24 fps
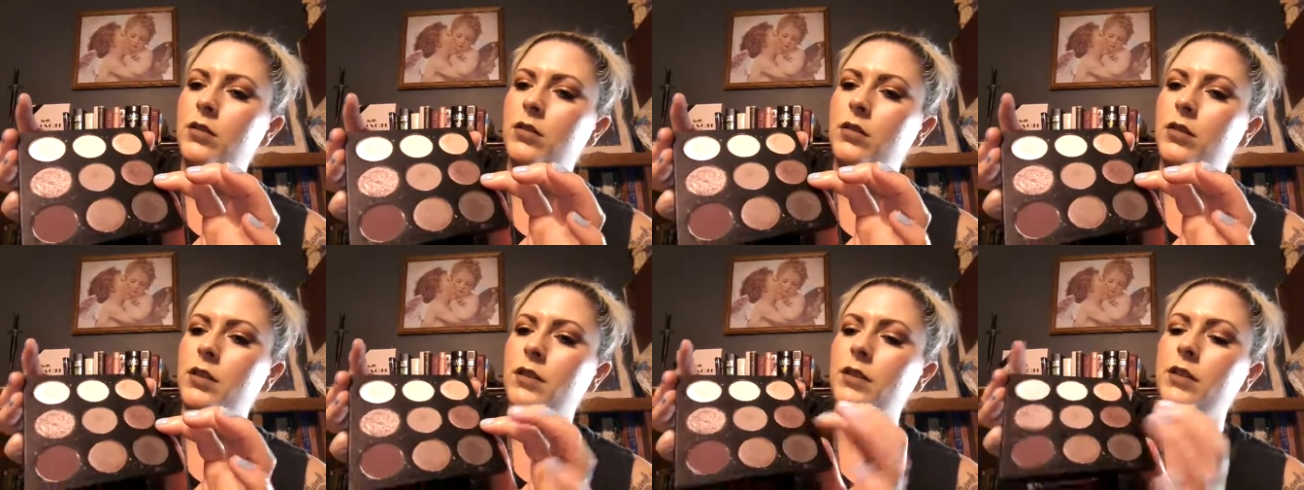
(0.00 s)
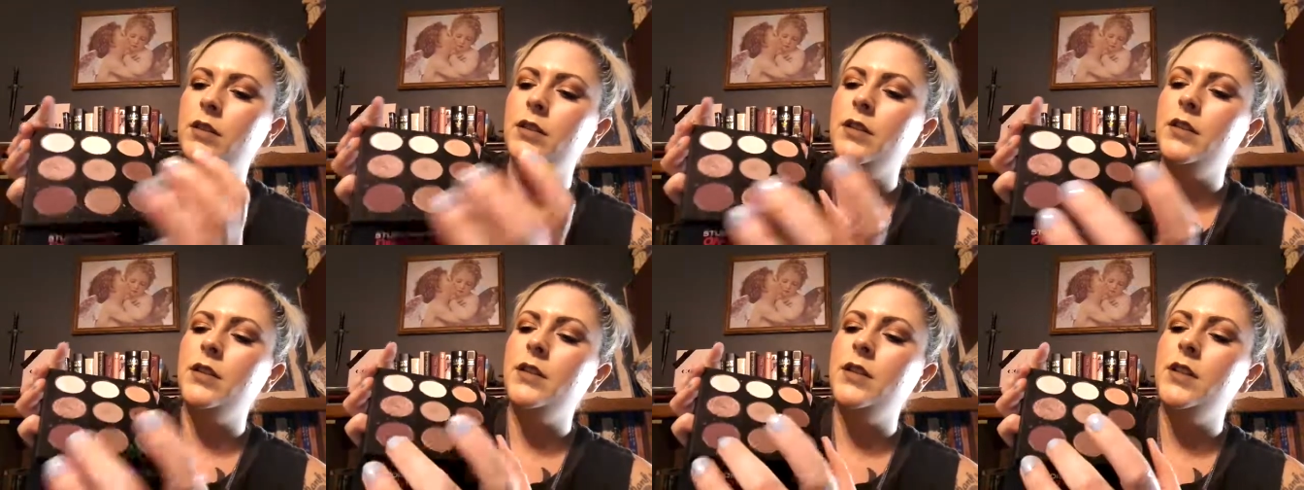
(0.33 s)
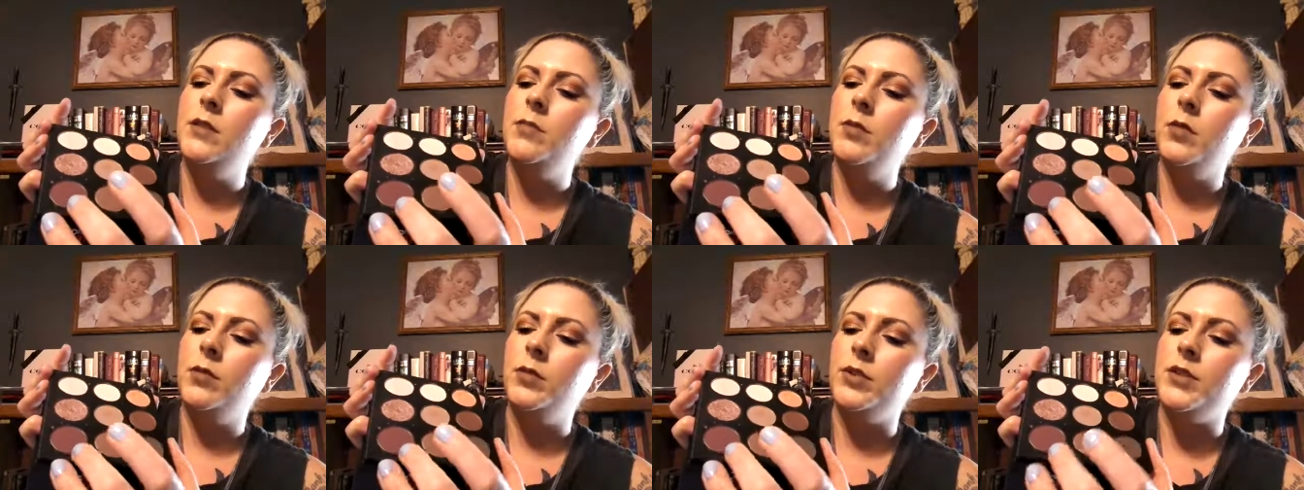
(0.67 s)
And the
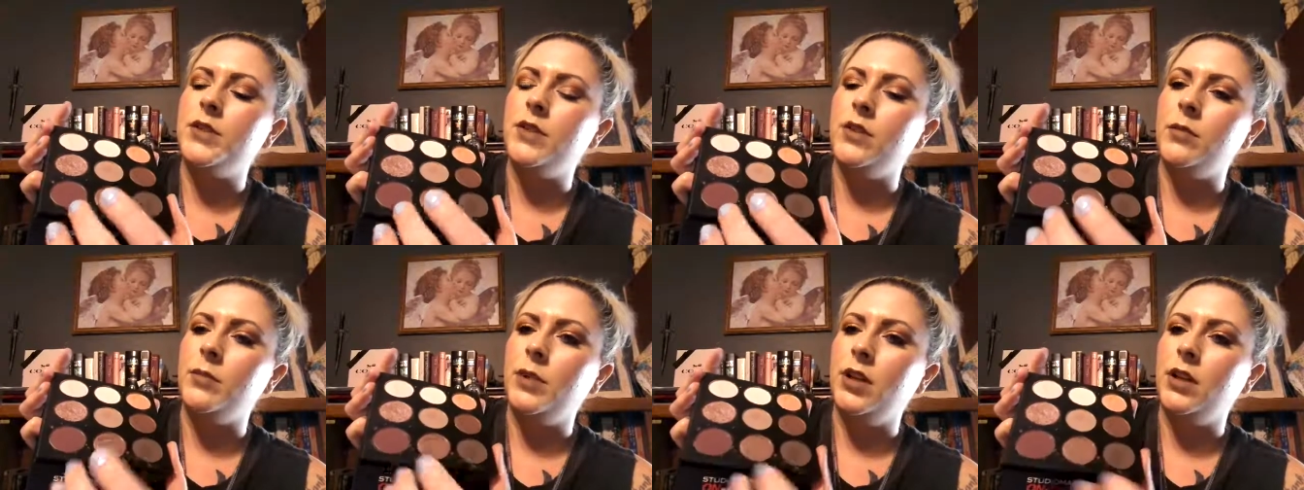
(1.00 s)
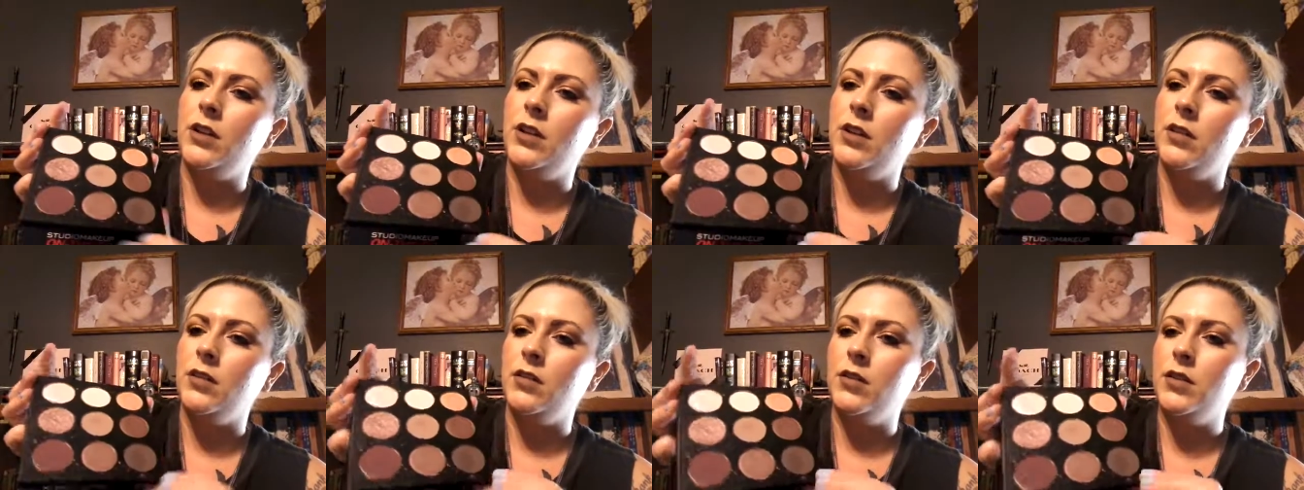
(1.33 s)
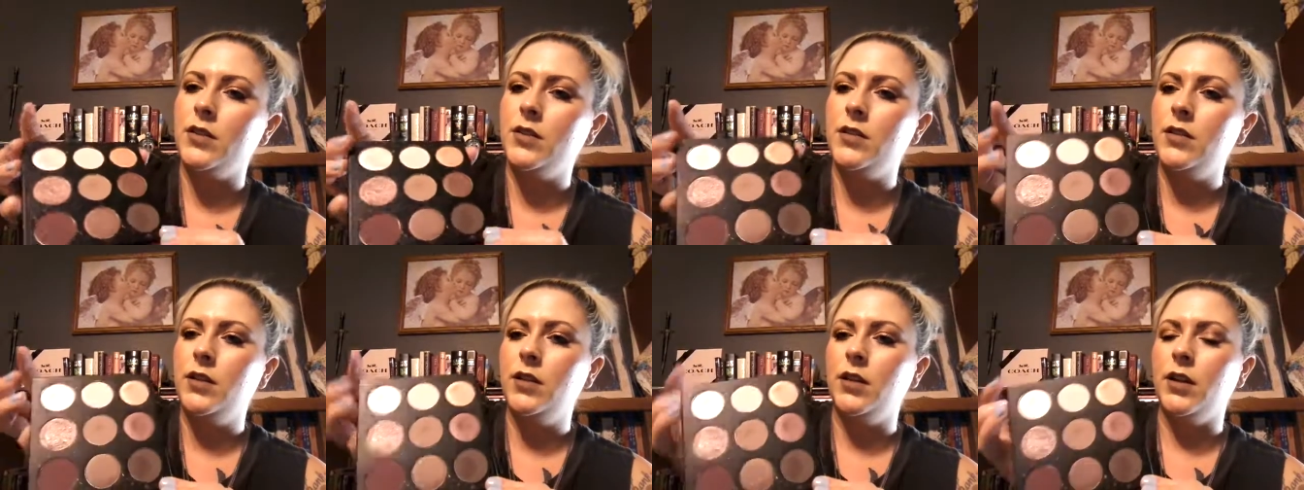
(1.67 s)
deeper one's not bad either.
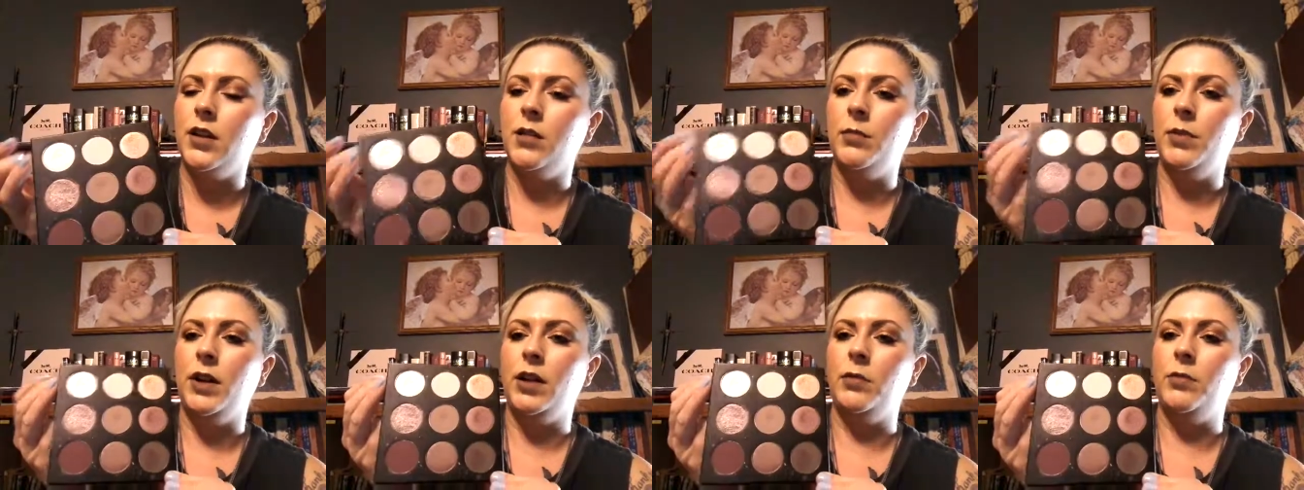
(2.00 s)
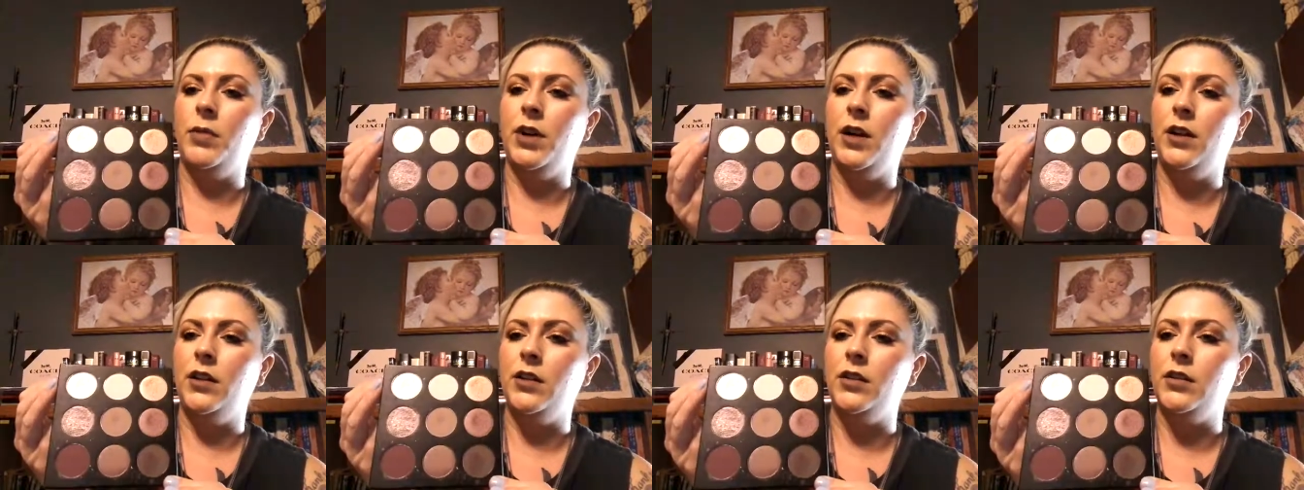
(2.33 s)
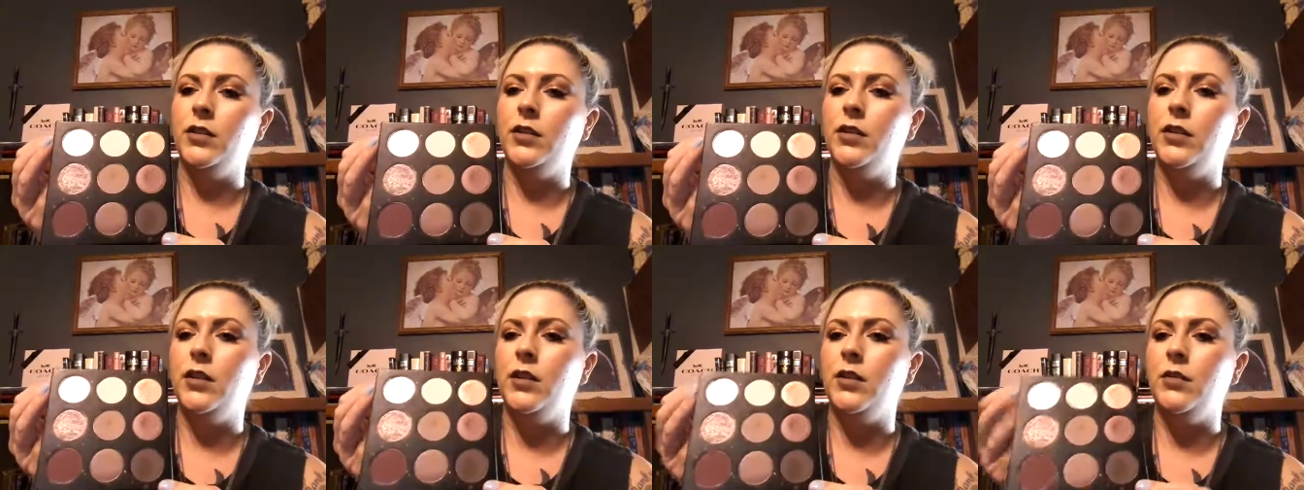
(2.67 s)
It's not like a bad
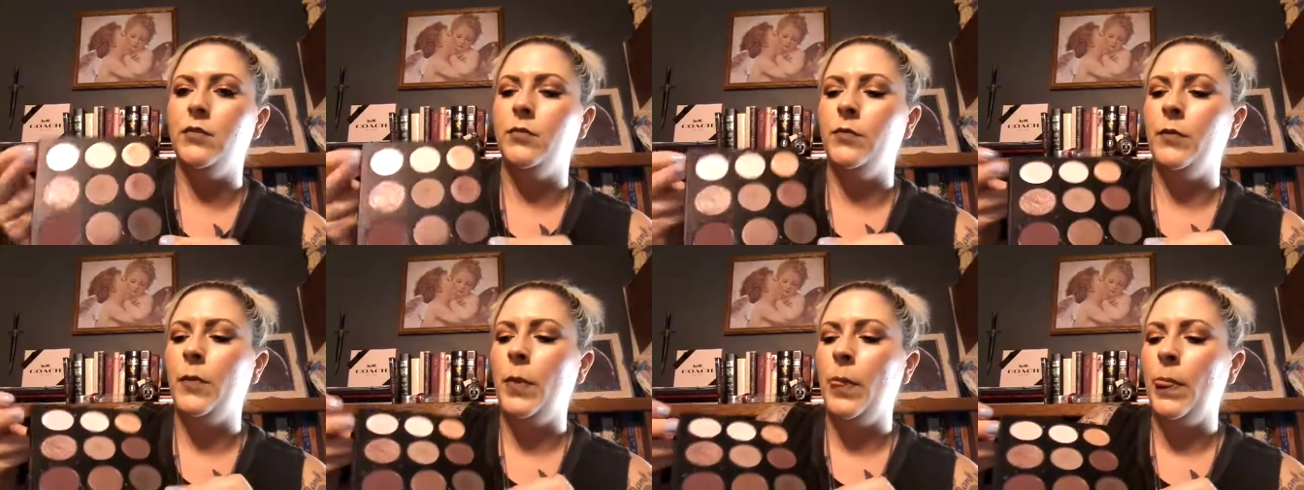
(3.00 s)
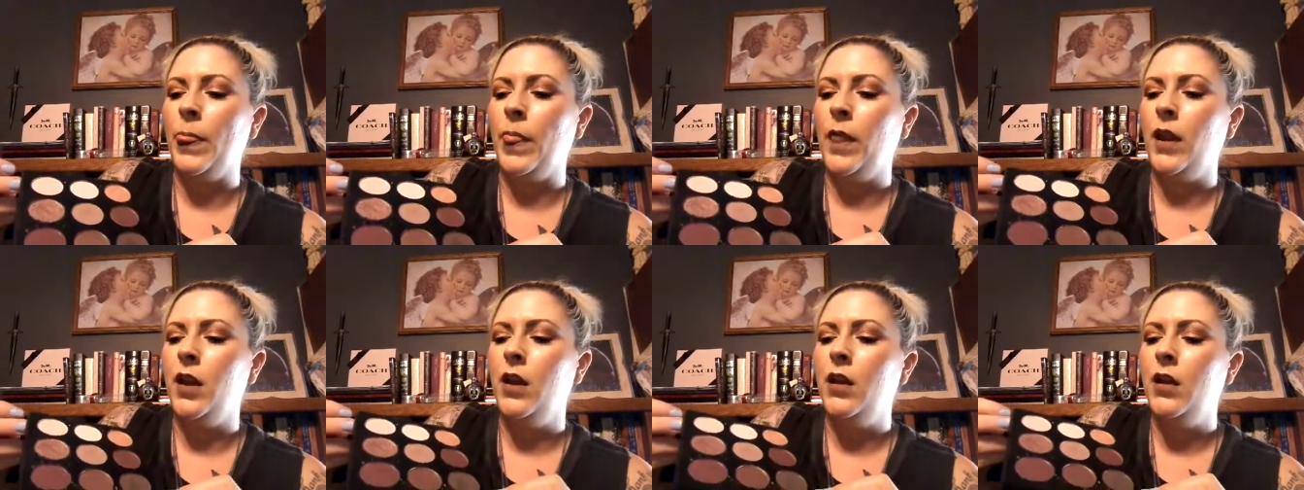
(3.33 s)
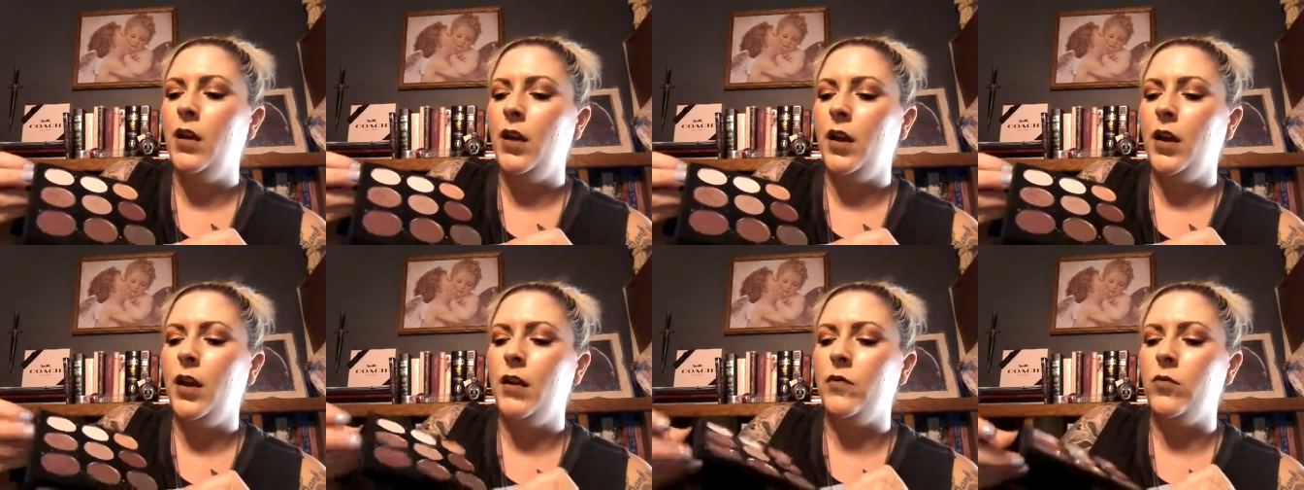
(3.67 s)
palette. I
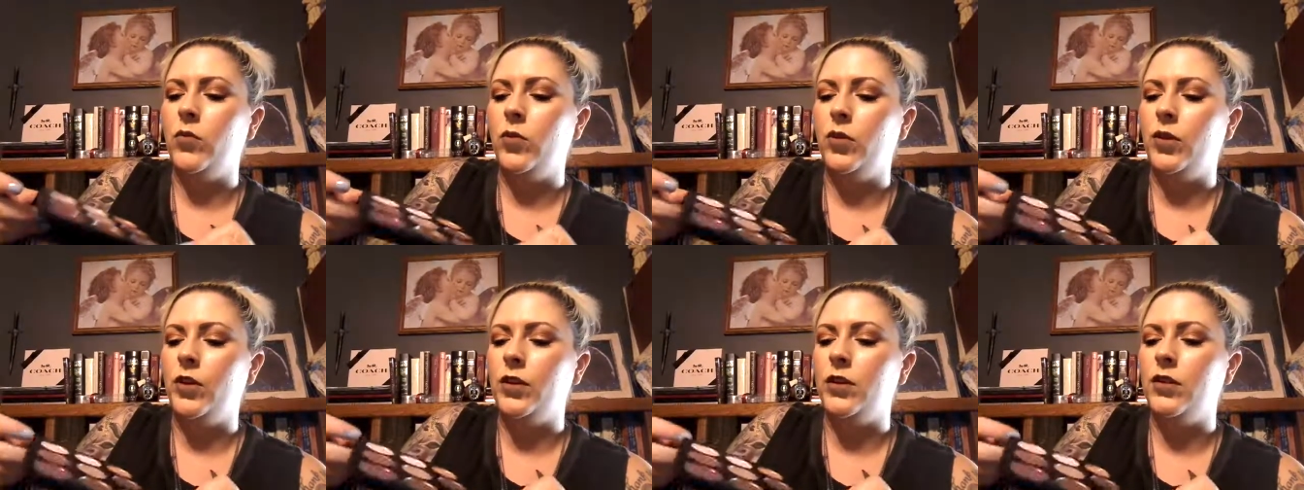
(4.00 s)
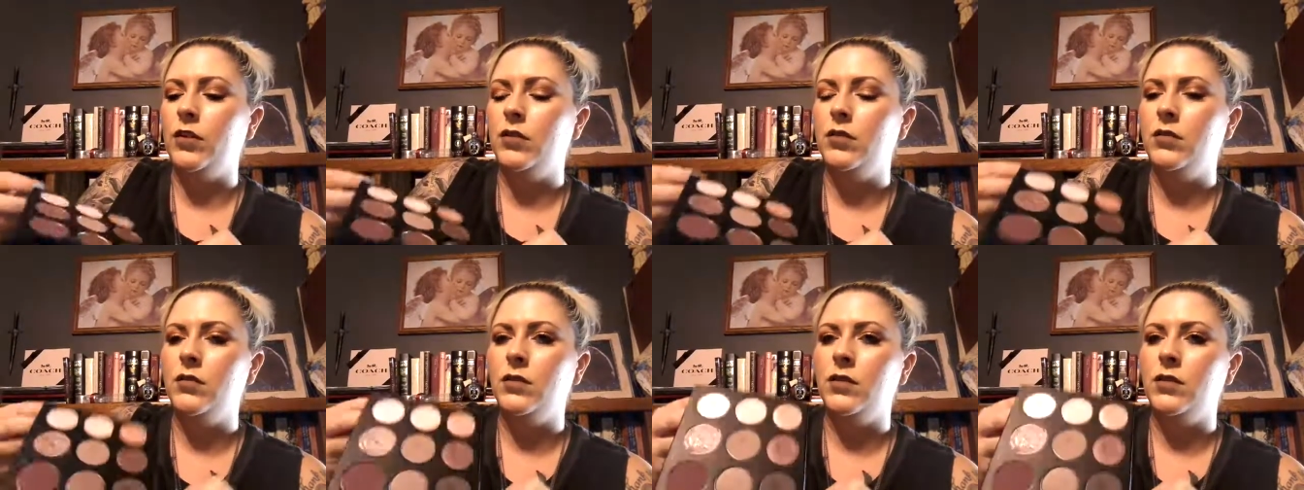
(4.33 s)
have worn it.